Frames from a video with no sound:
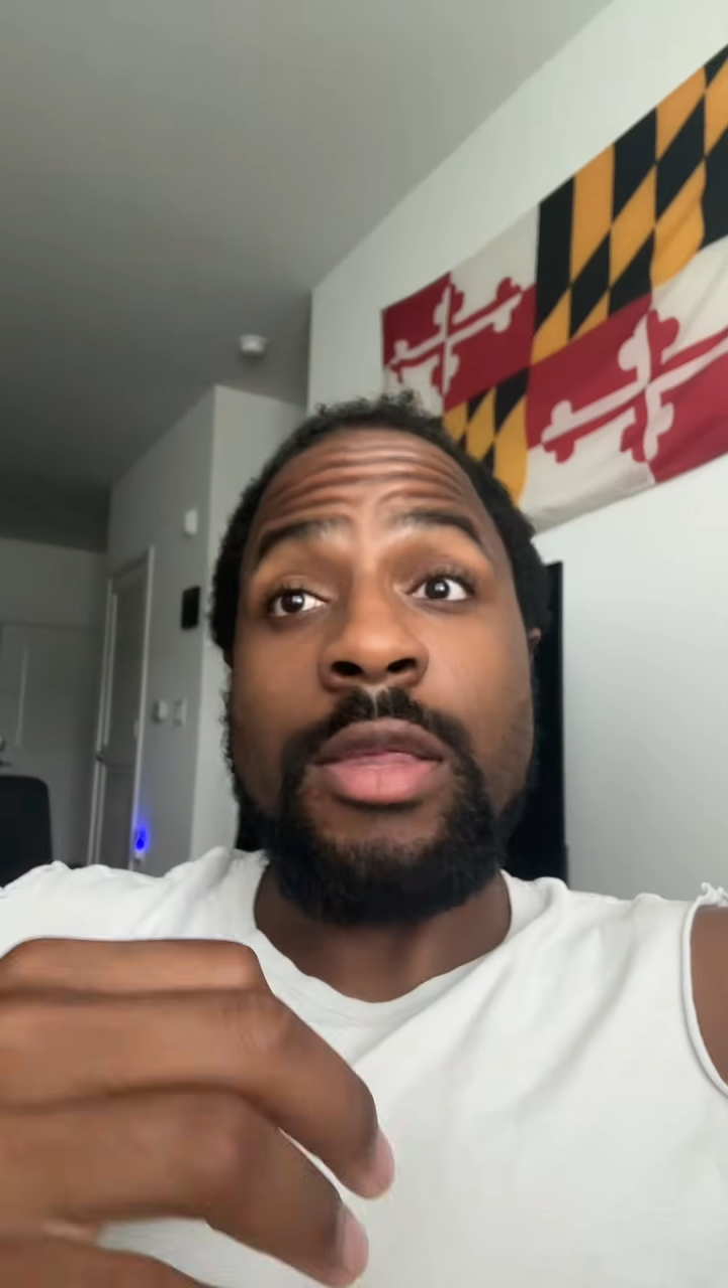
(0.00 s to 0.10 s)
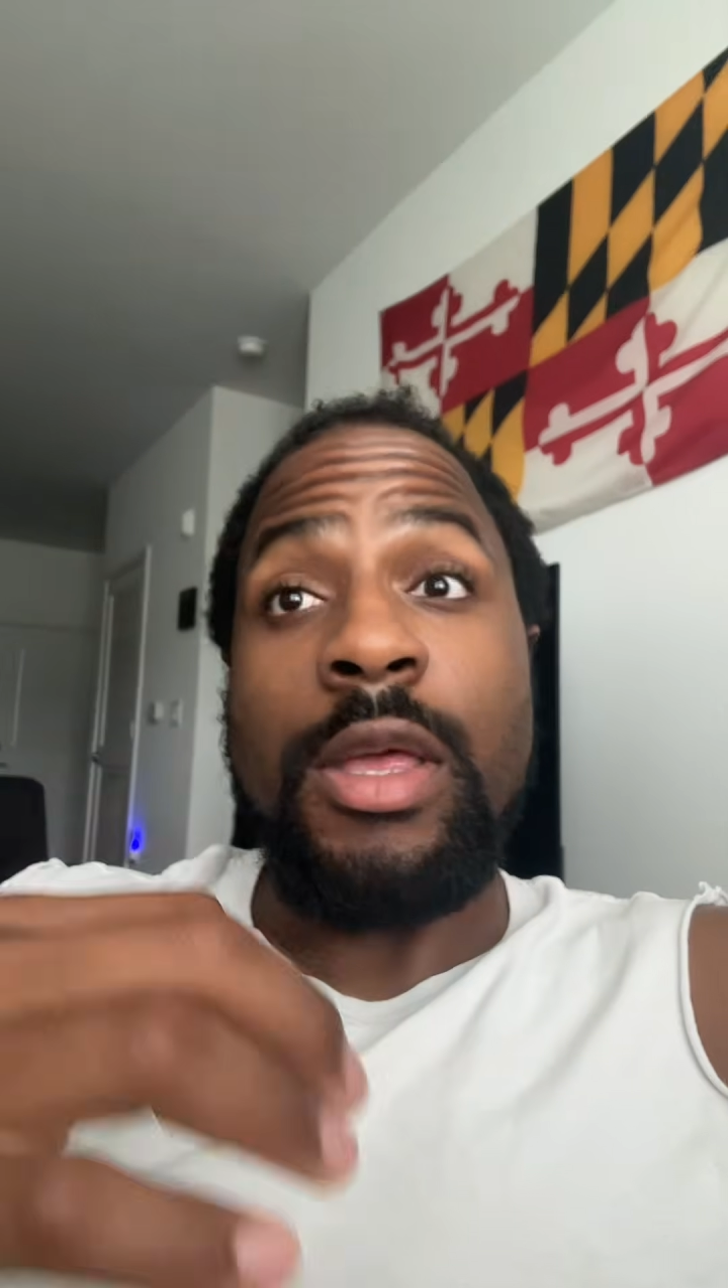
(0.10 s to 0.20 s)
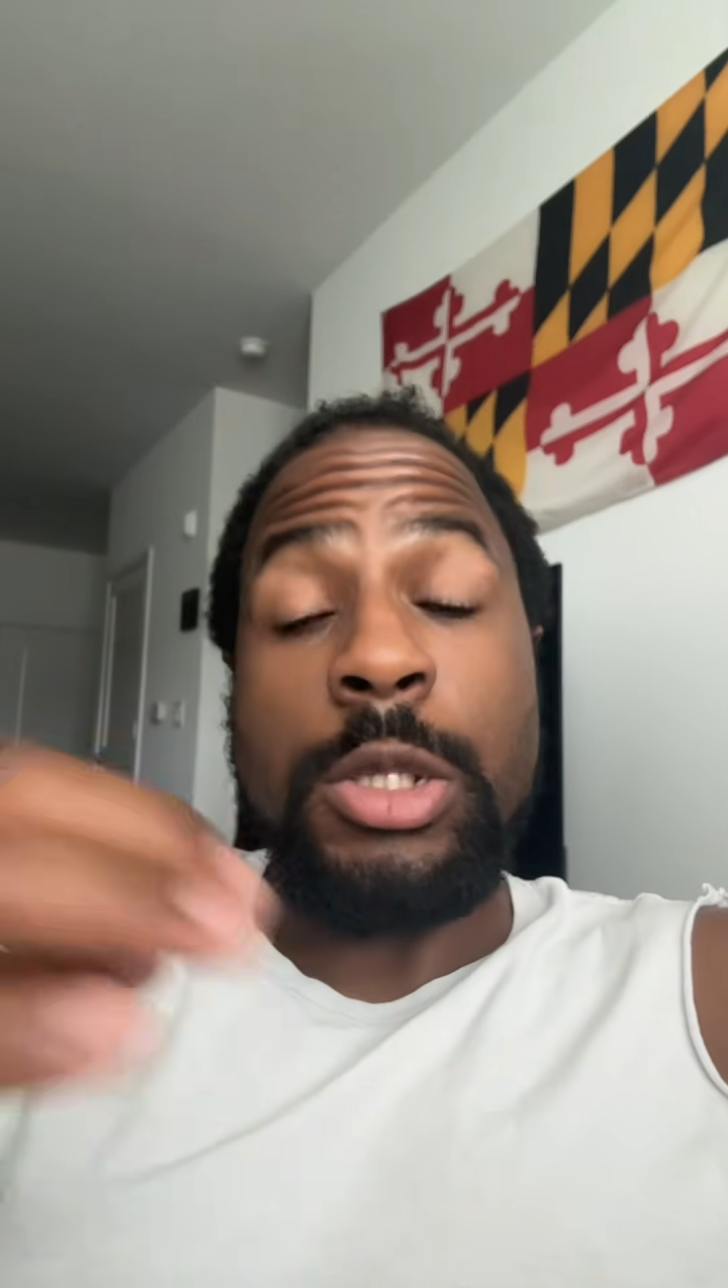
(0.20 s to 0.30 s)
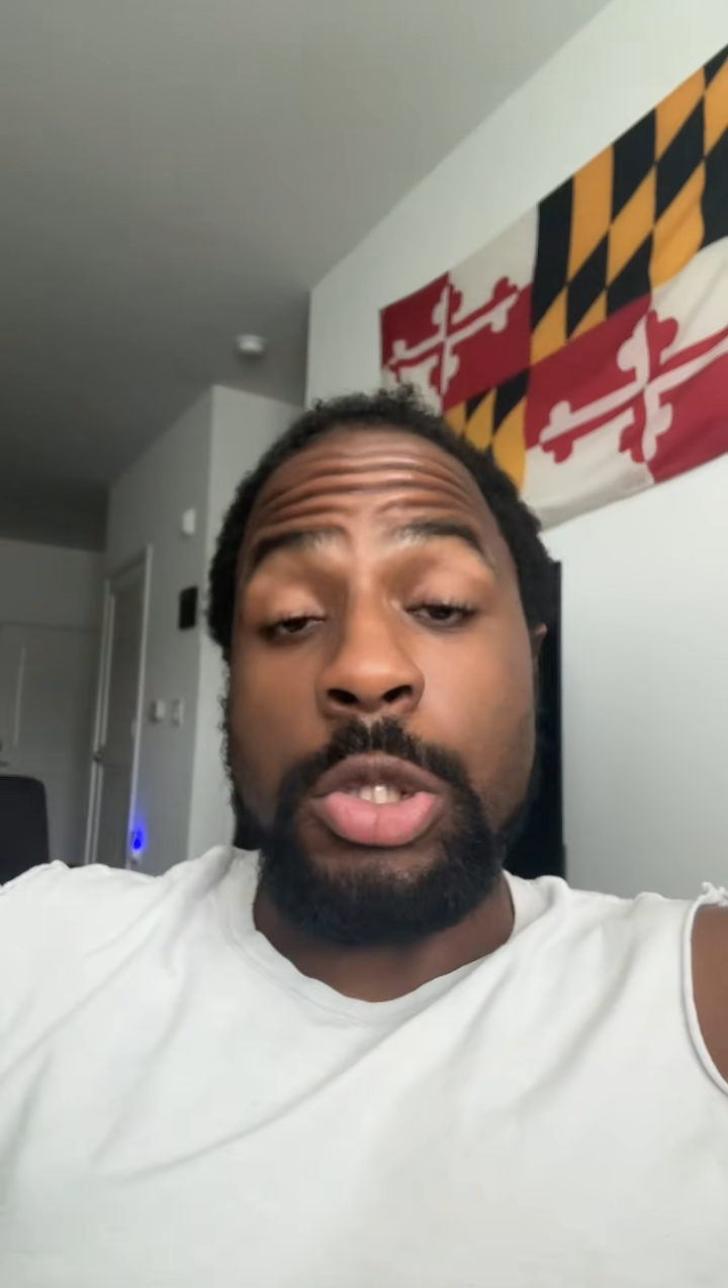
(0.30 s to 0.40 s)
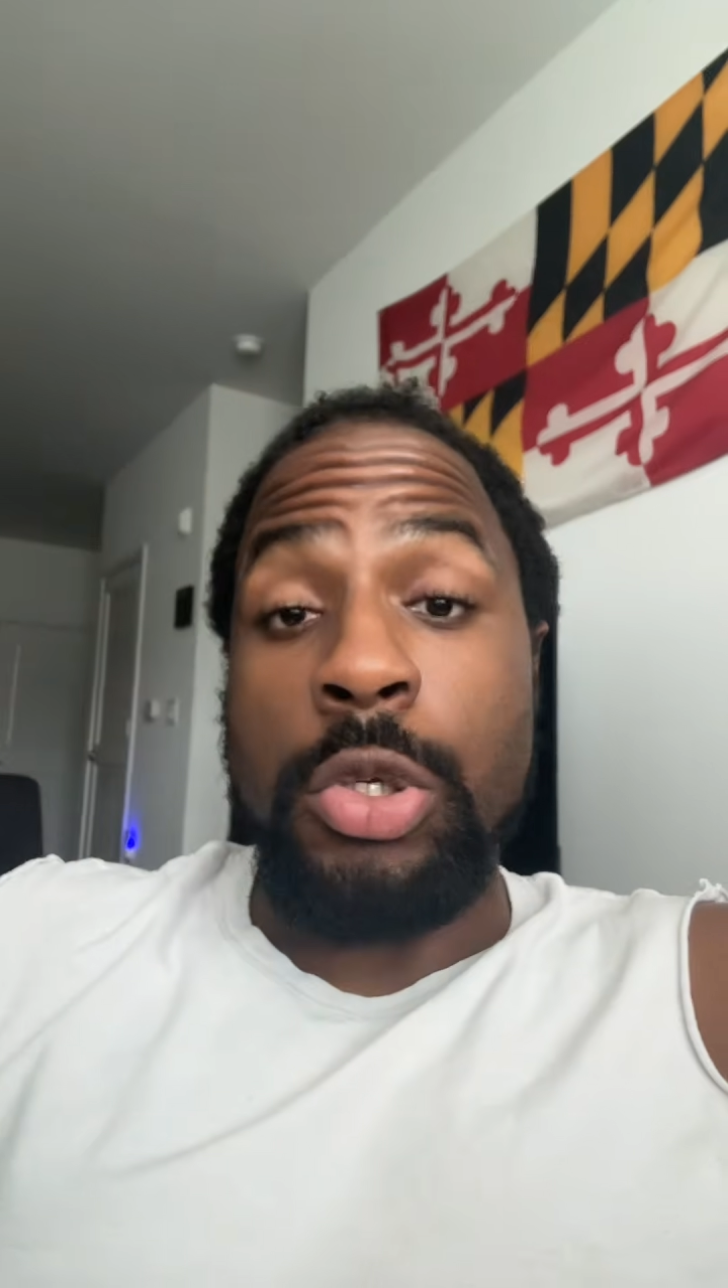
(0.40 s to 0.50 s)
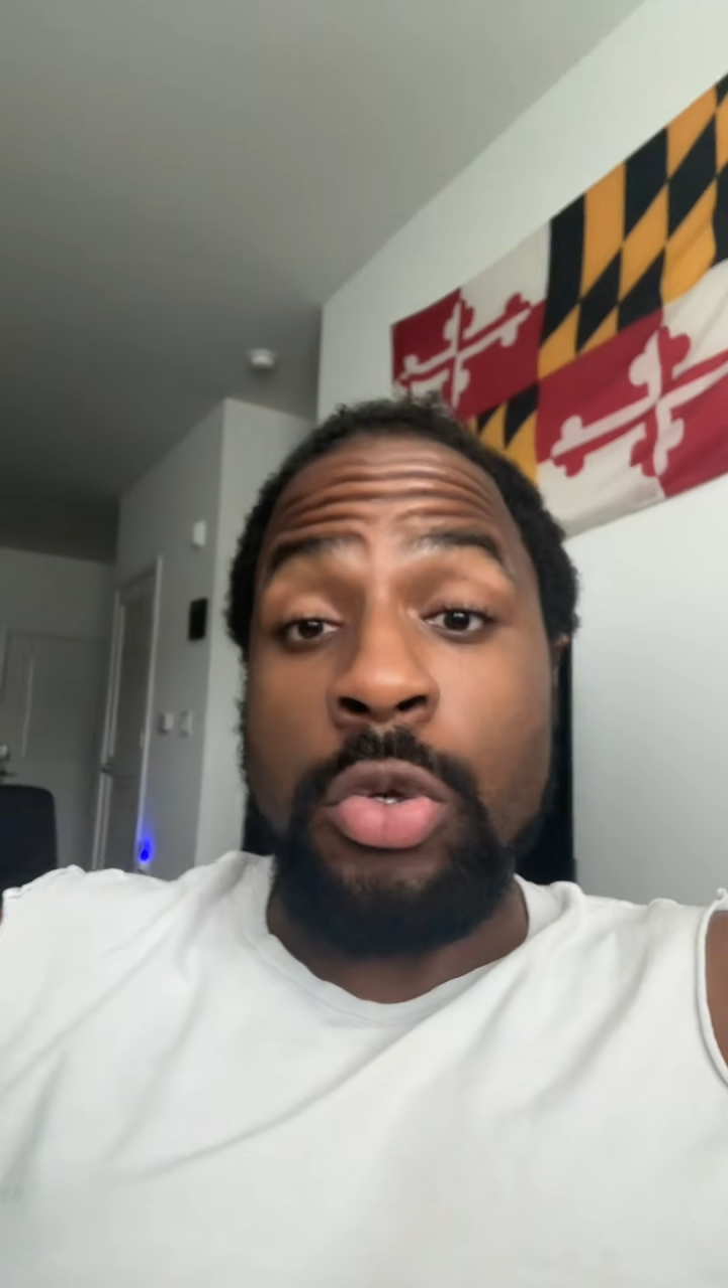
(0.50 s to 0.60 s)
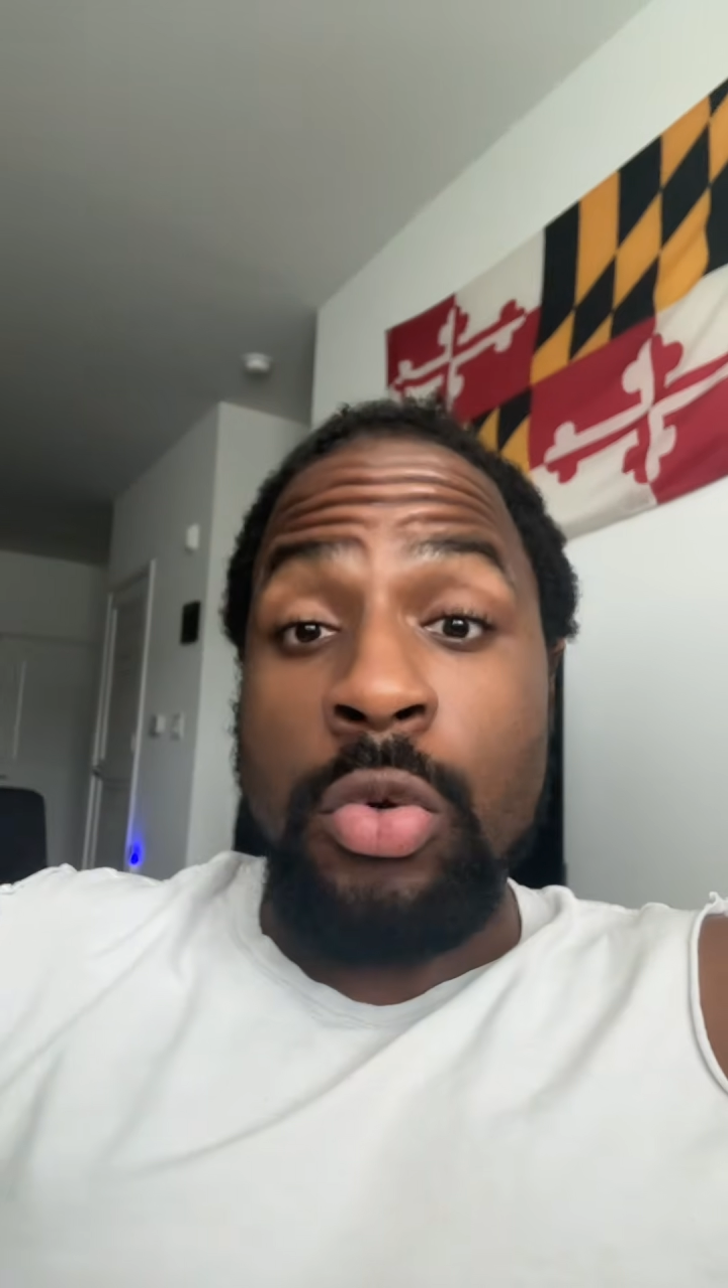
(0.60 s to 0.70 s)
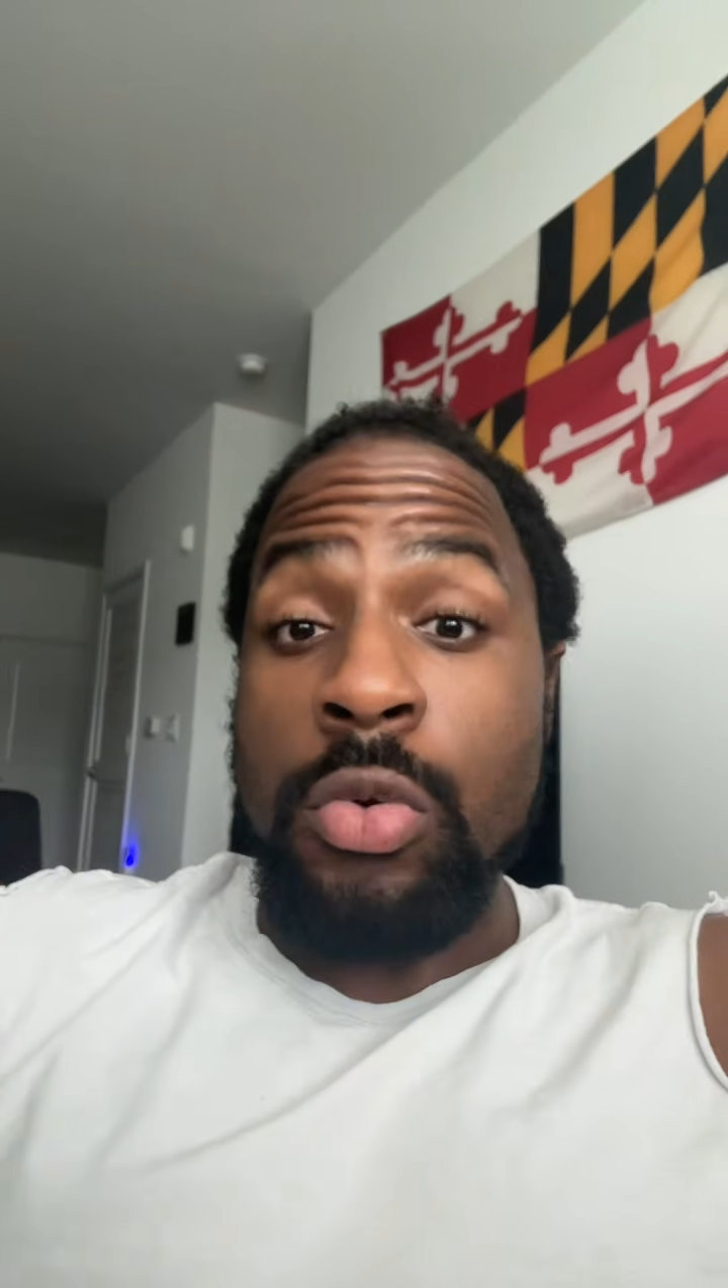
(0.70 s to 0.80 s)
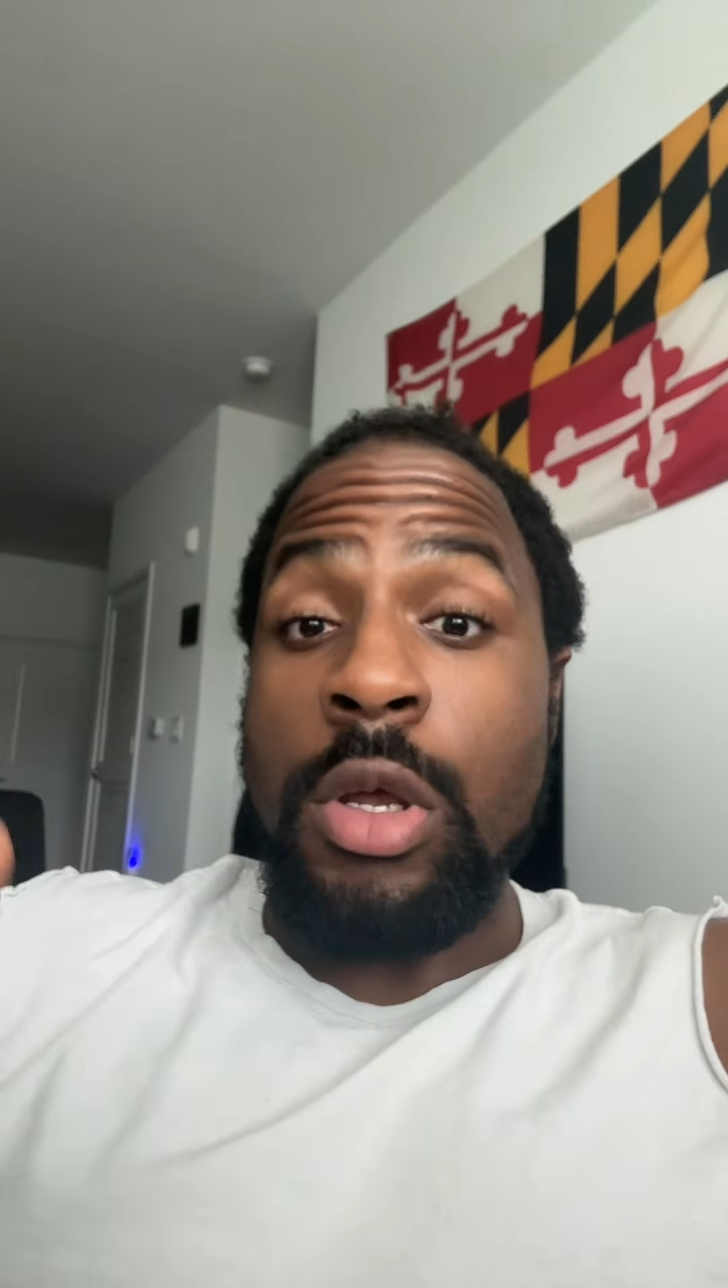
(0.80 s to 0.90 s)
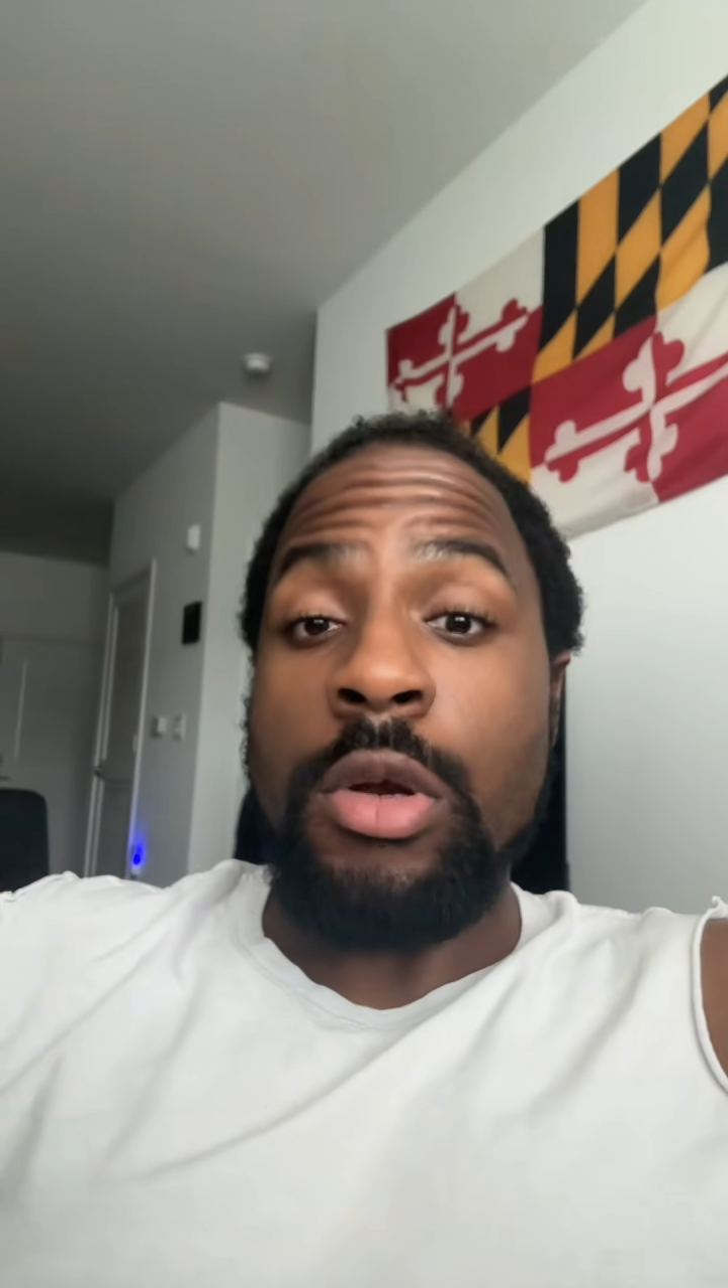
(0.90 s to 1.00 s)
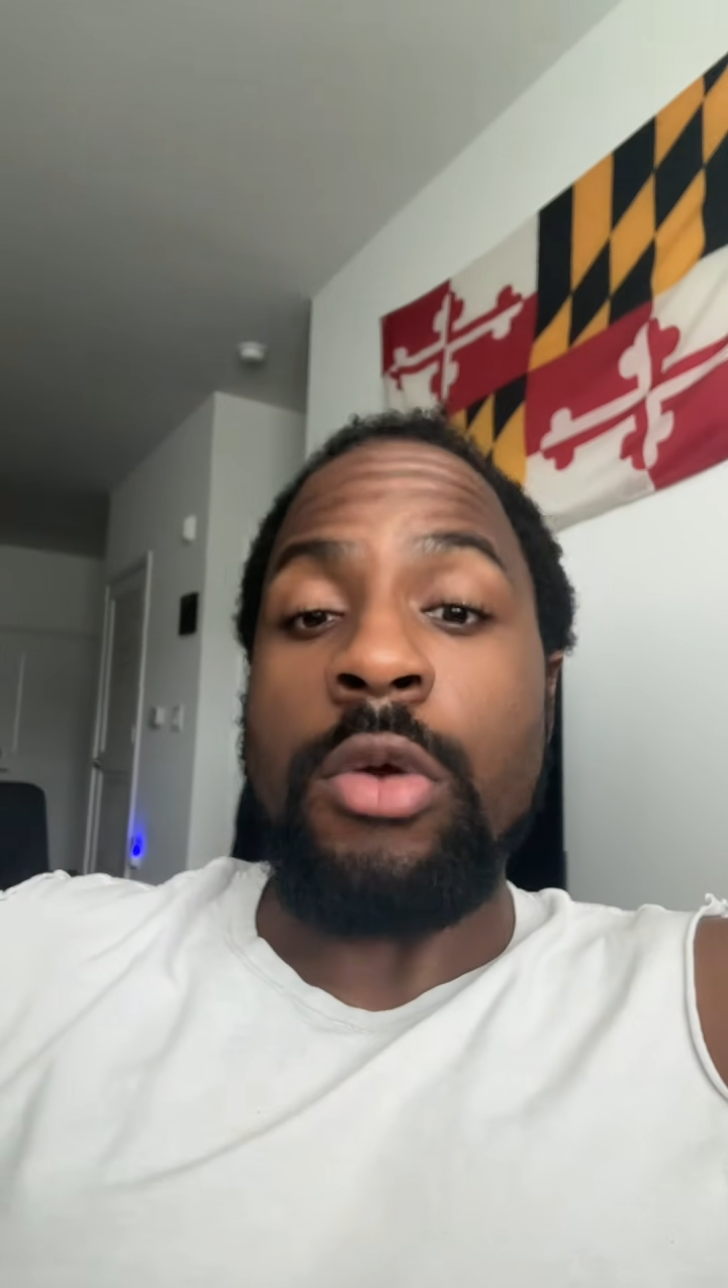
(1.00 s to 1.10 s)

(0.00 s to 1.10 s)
that you don't